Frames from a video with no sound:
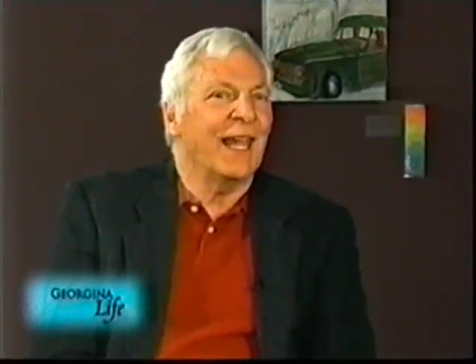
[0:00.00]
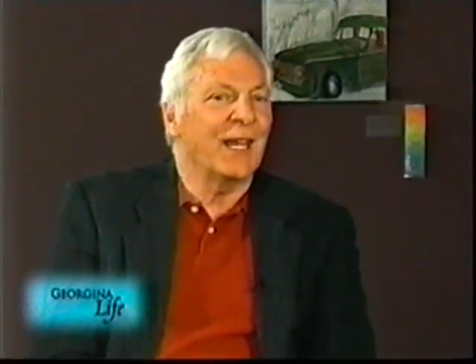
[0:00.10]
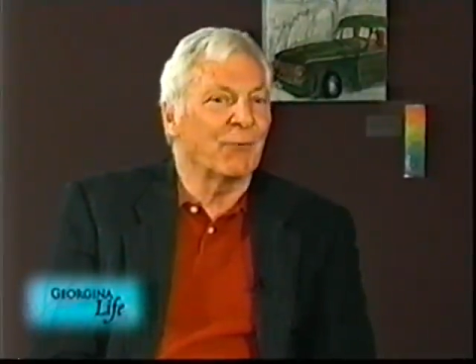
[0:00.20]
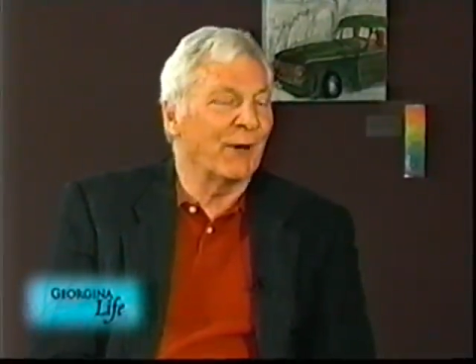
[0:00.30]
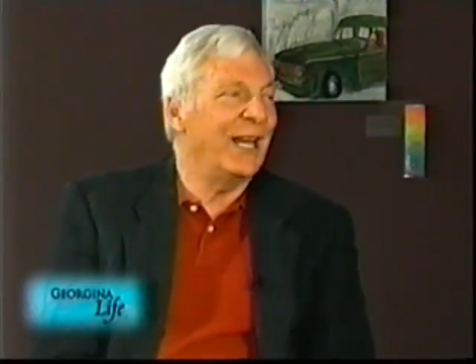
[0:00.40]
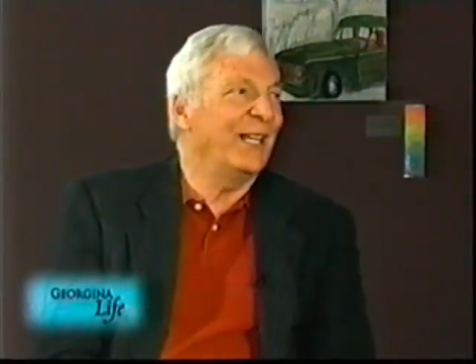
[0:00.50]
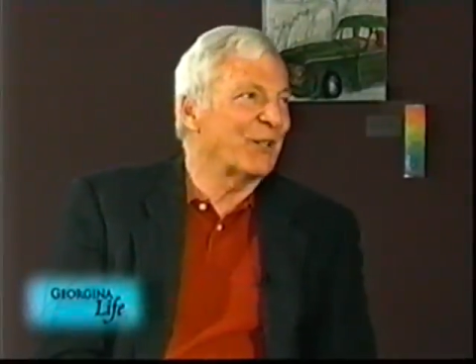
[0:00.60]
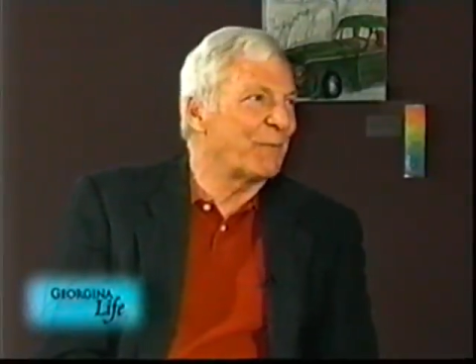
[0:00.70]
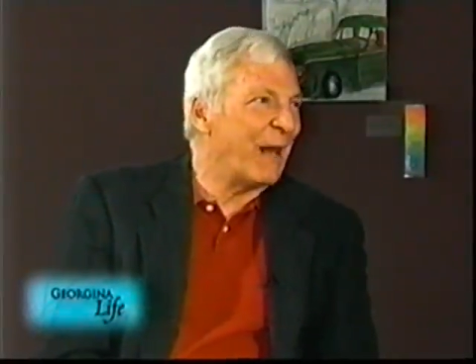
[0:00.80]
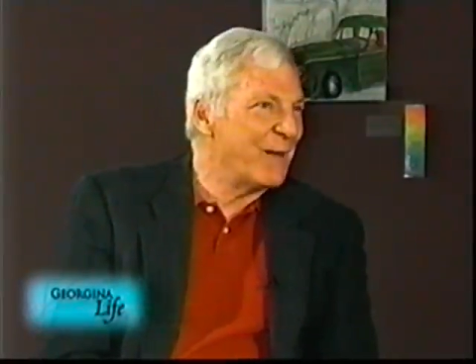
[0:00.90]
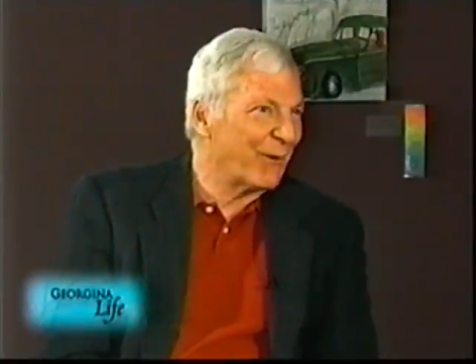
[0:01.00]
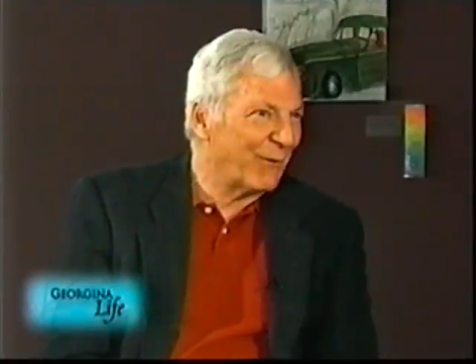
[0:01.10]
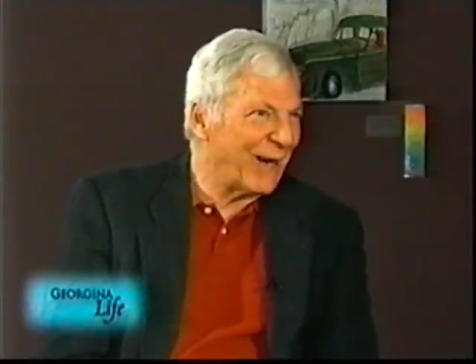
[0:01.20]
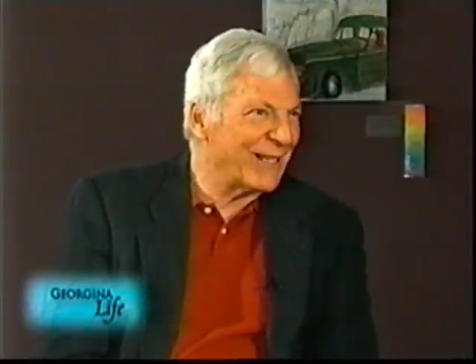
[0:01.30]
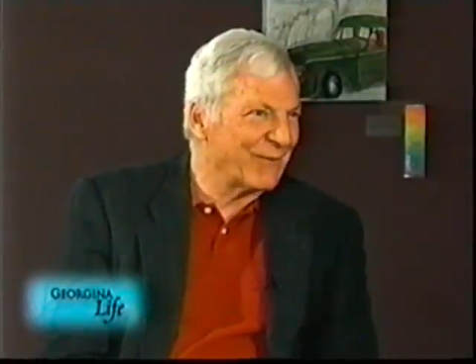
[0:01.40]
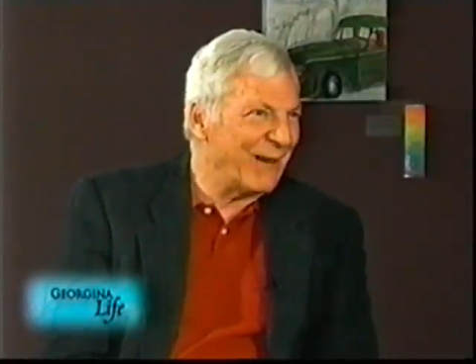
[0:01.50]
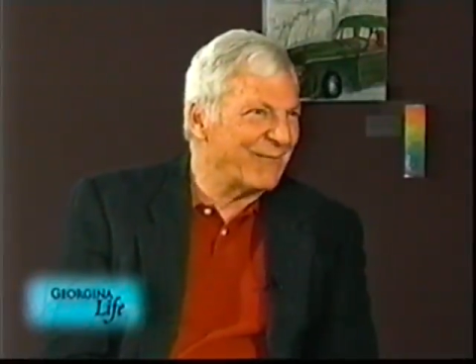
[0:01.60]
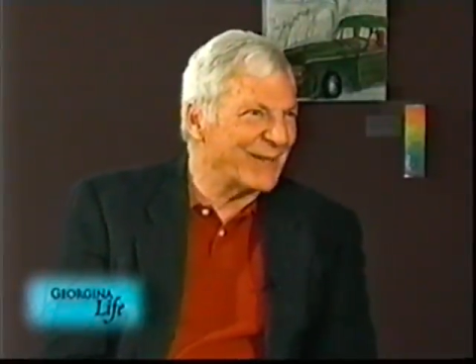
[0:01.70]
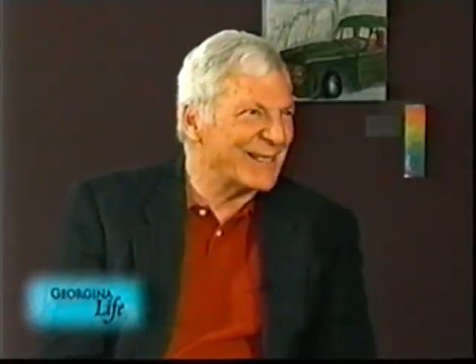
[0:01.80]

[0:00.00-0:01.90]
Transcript: and reading their paper resume